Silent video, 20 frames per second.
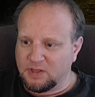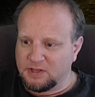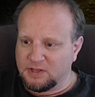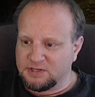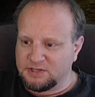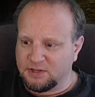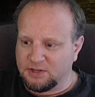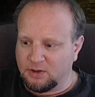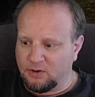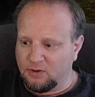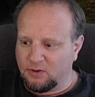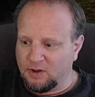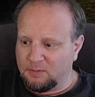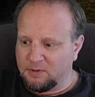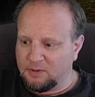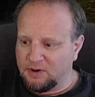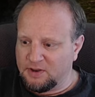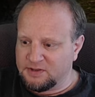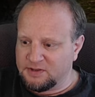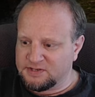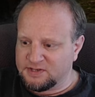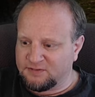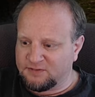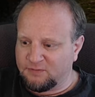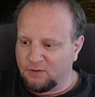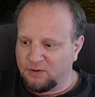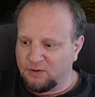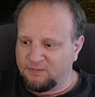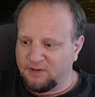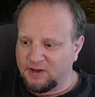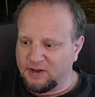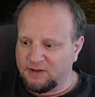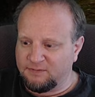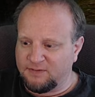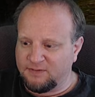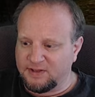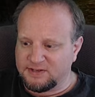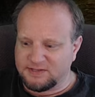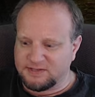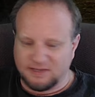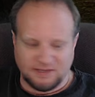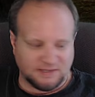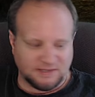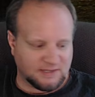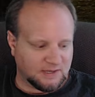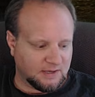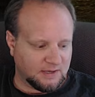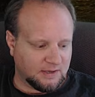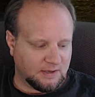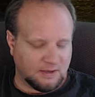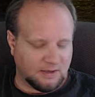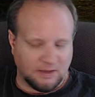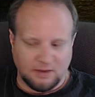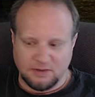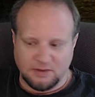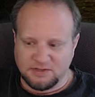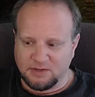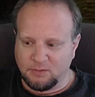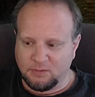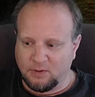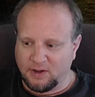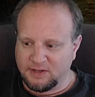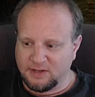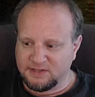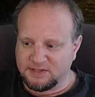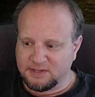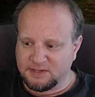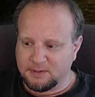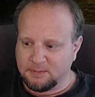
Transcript: So I'm going to use this fortified defenses, use it once,